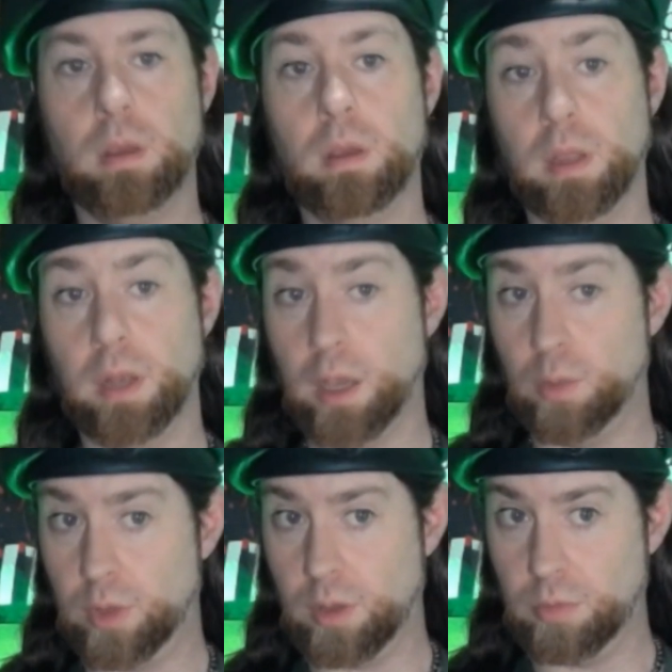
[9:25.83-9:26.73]
And now
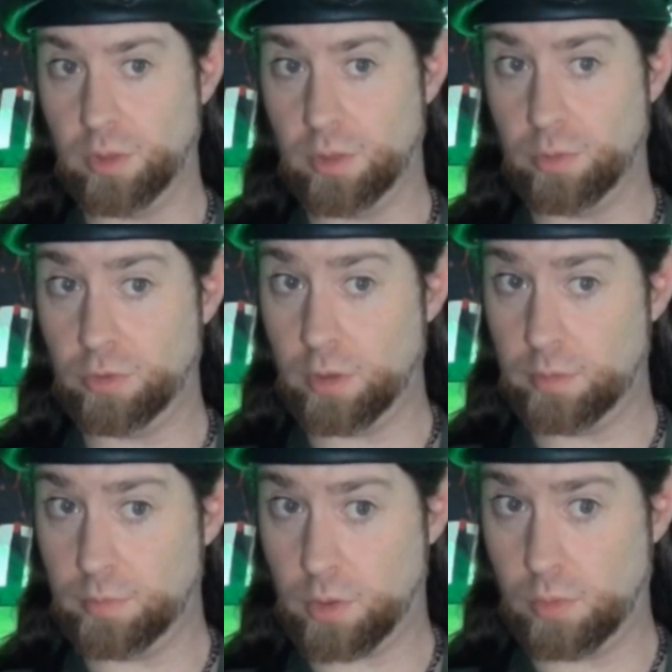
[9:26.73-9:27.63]
we come to the other side of
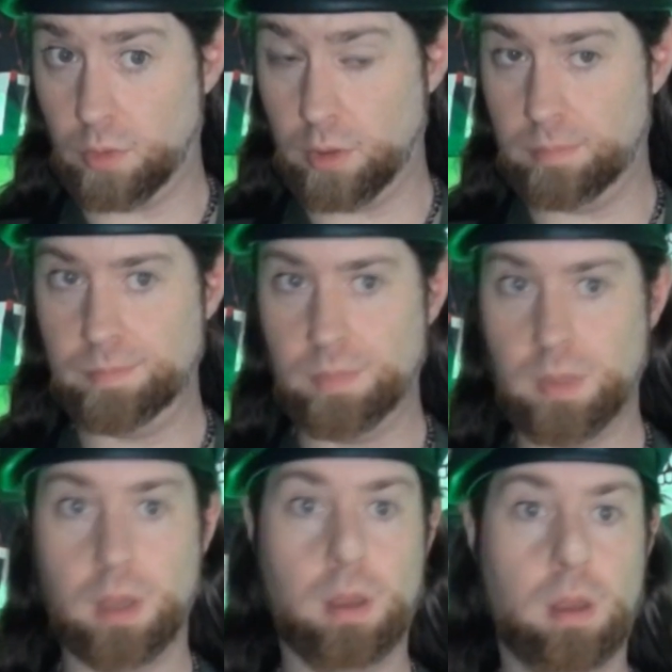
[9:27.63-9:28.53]
the coin.
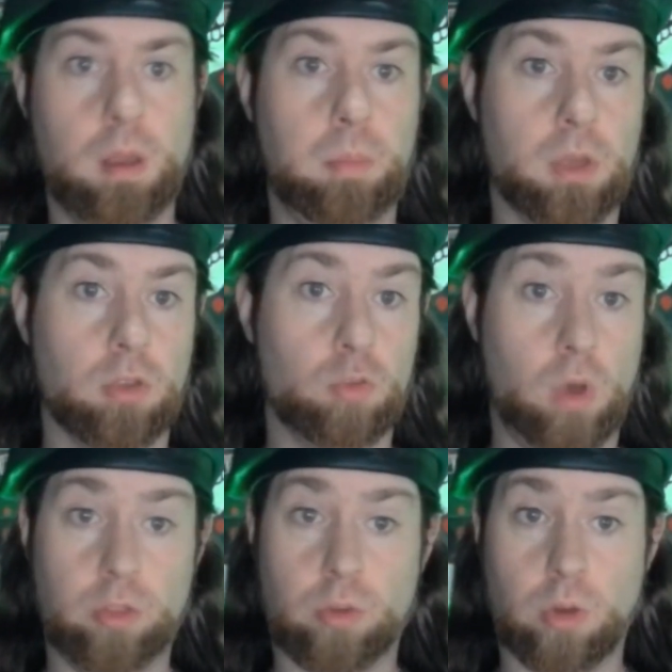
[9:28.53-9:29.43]
Because
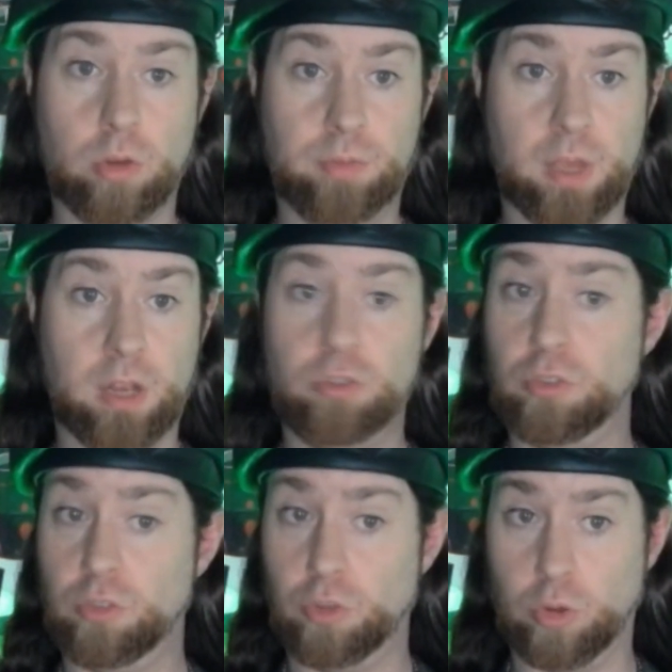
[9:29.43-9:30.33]
while there are
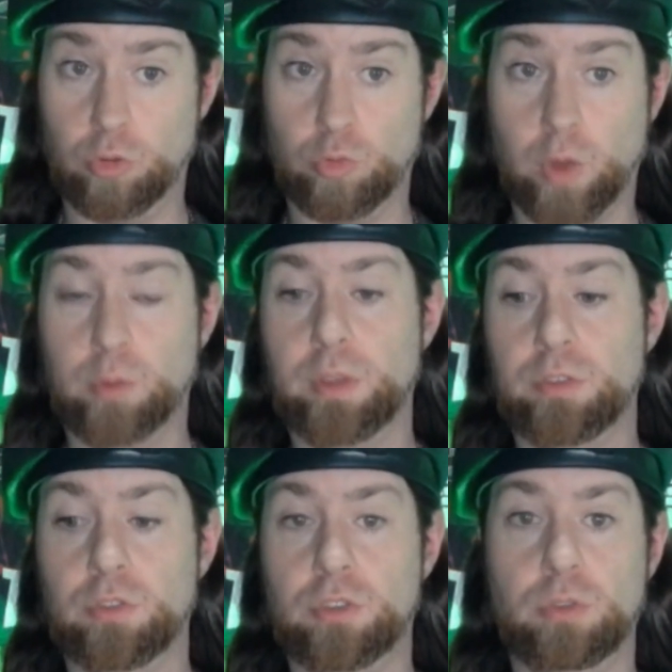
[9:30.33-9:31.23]
advantages, there are great
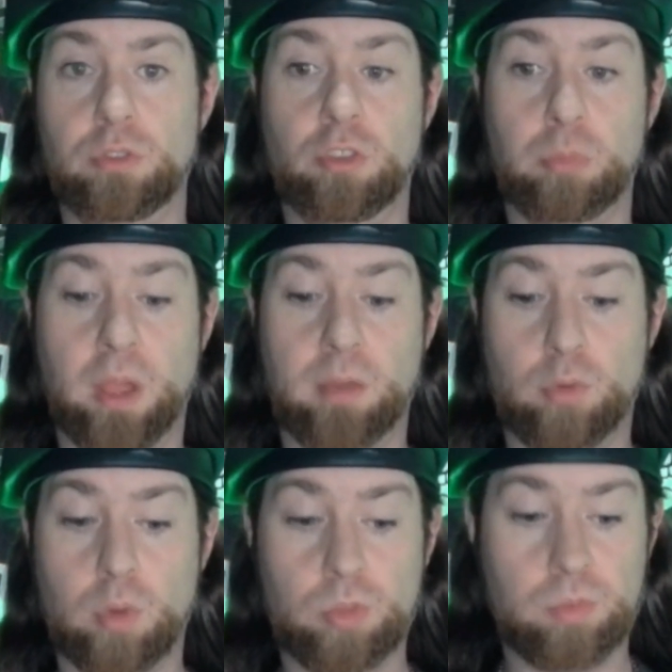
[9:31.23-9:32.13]
reasons to use these
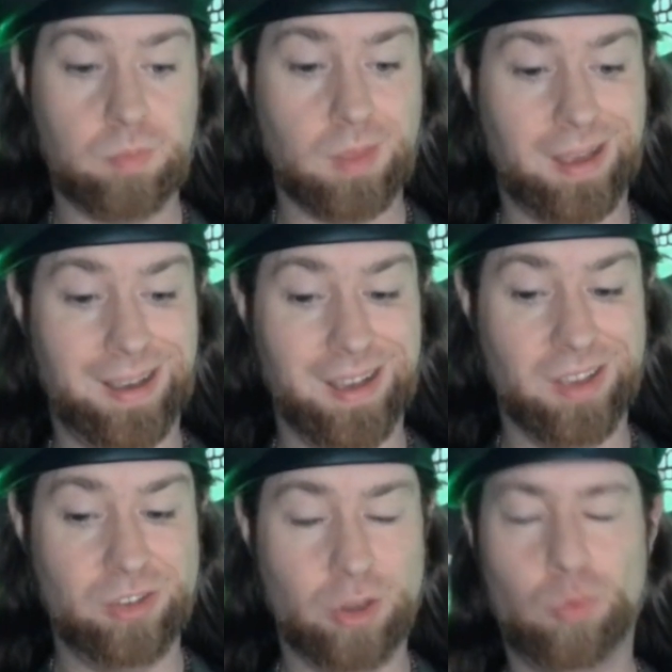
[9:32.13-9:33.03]
platforms. I
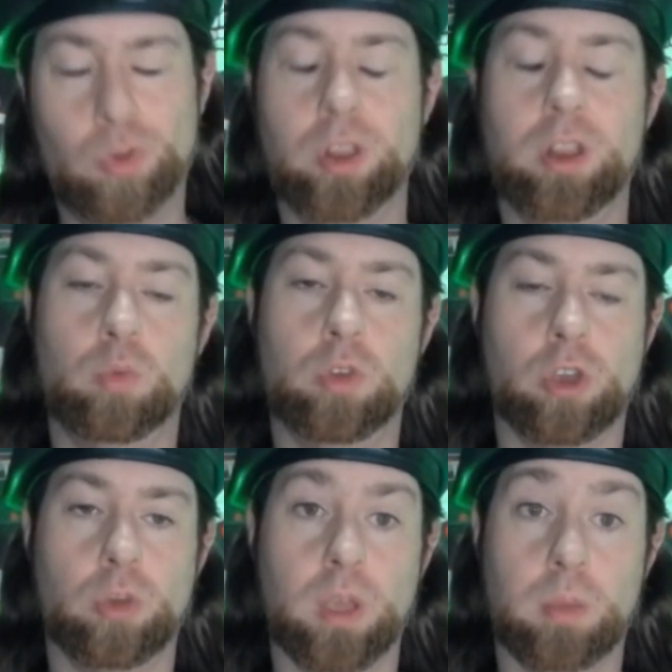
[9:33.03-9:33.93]
don't want anyone
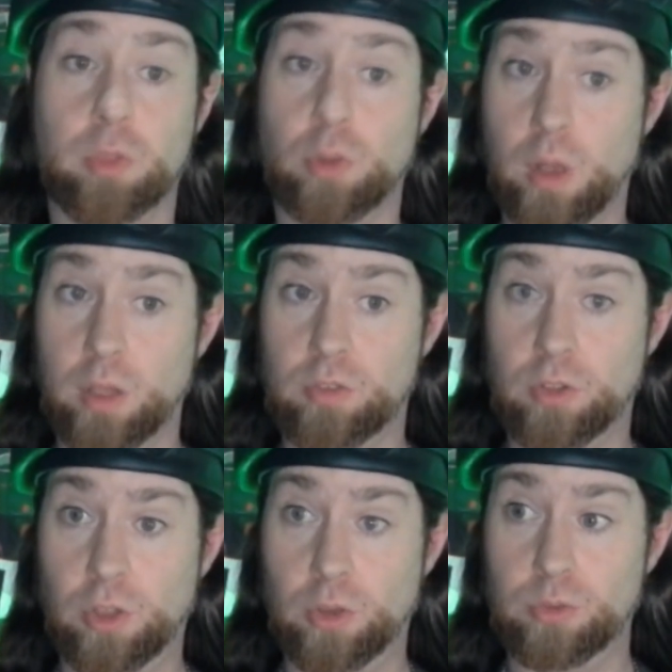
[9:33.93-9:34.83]
going in with their eyes
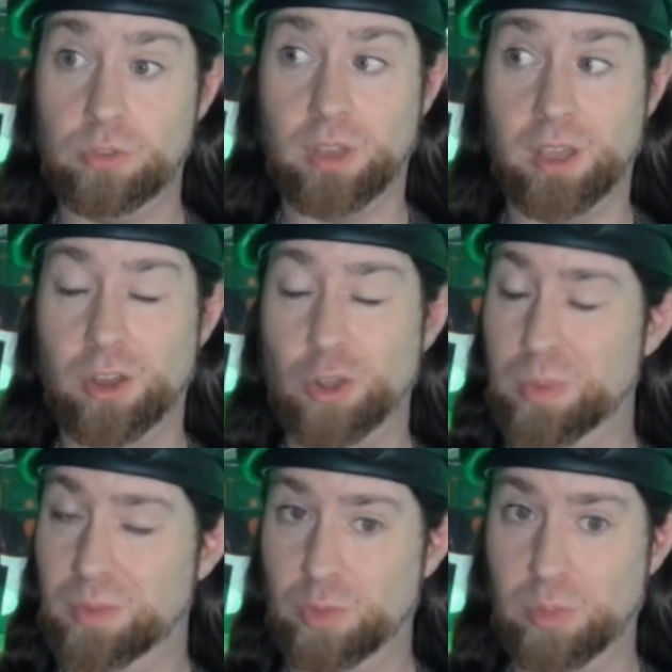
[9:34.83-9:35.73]
closed and
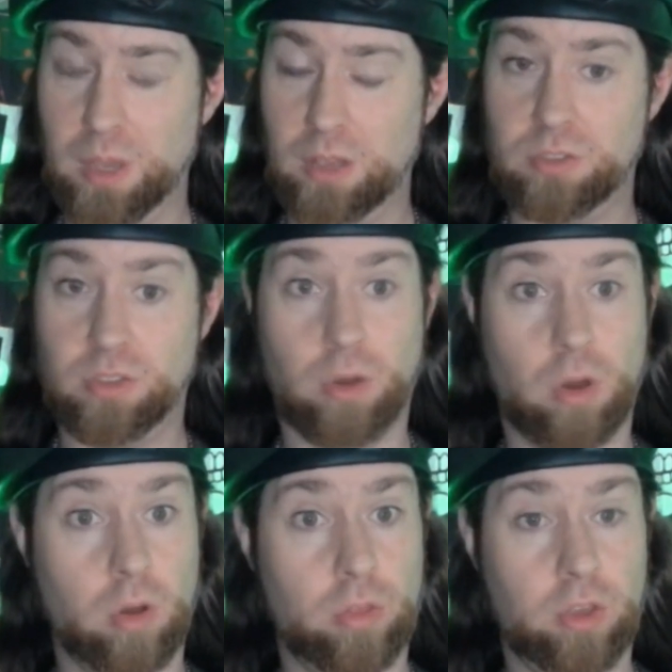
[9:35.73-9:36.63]
hoping for the best. There
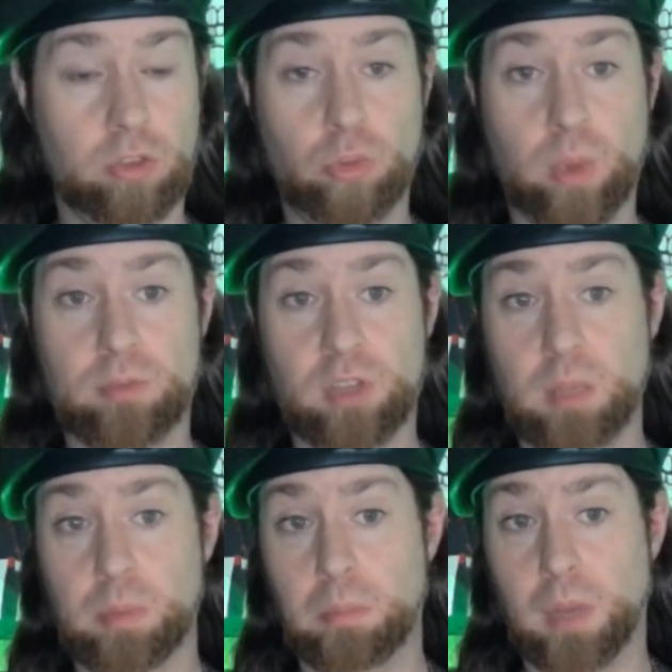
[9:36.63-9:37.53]
are things you have to
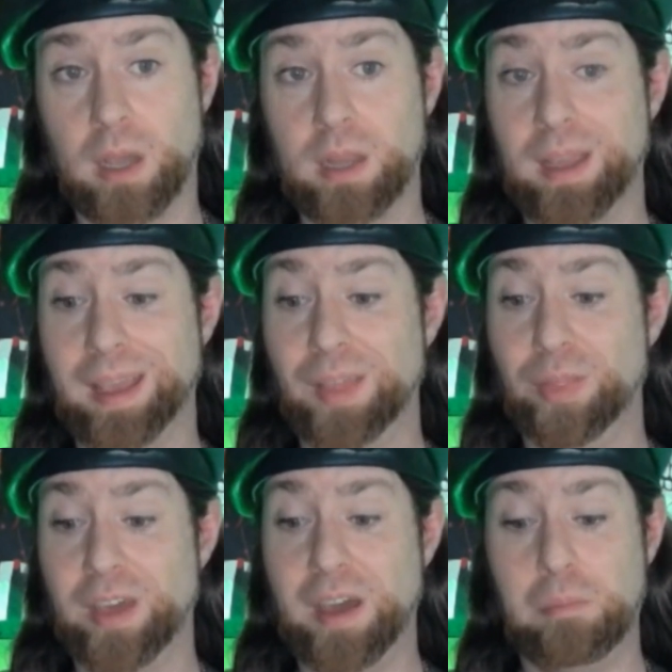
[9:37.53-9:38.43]
keep in mind, and
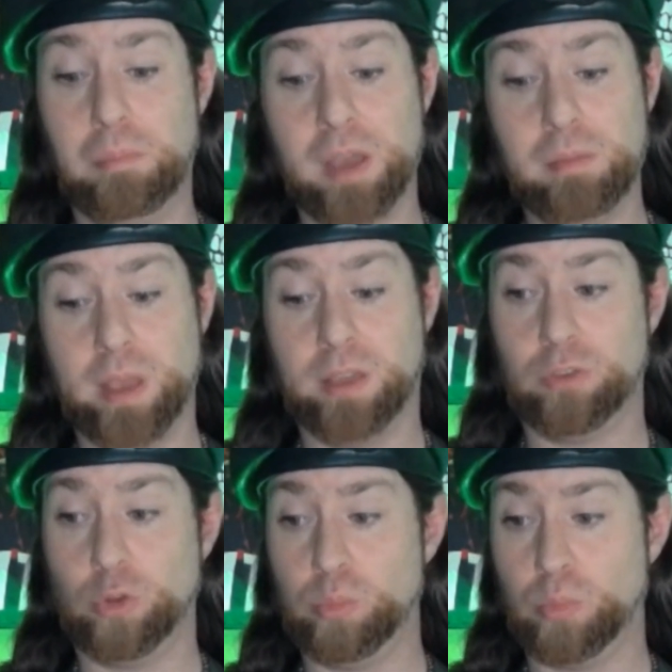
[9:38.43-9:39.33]
that might make
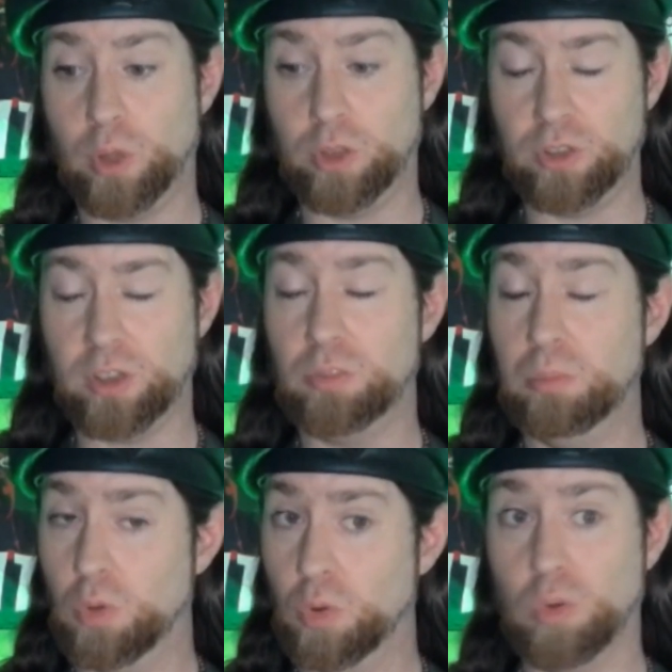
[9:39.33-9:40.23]
certain projects
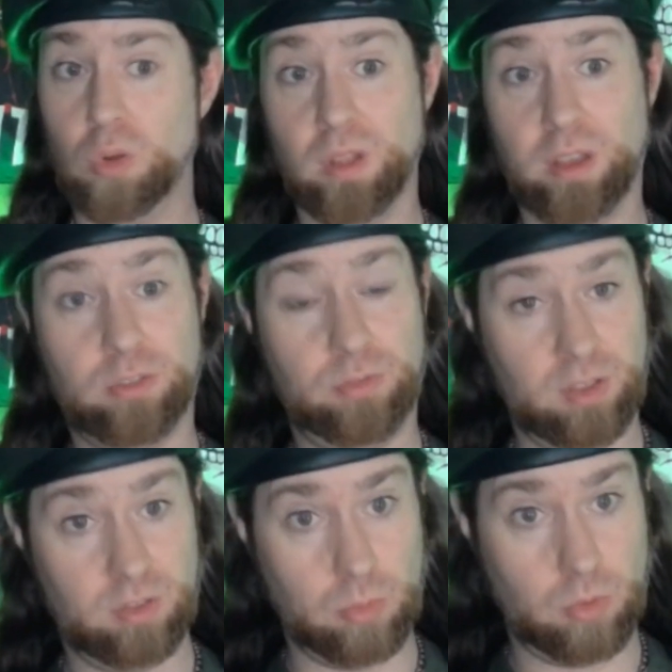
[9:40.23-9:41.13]
more or less
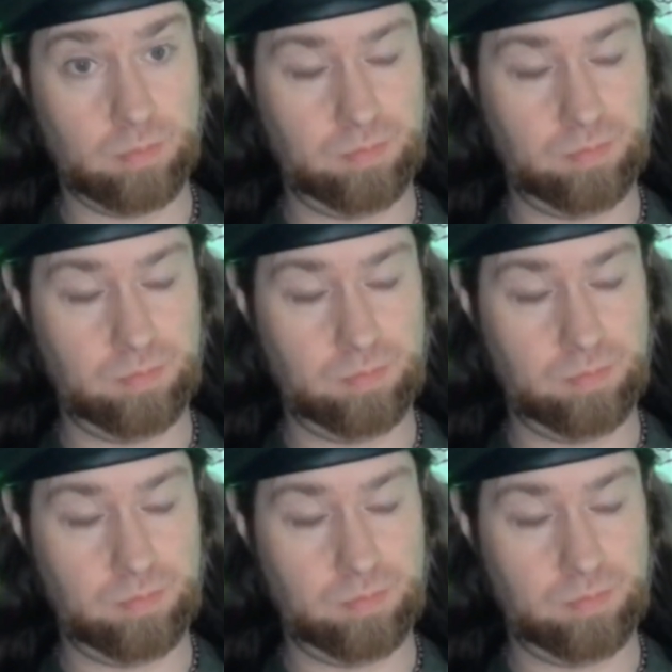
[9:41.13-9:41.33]
feasible.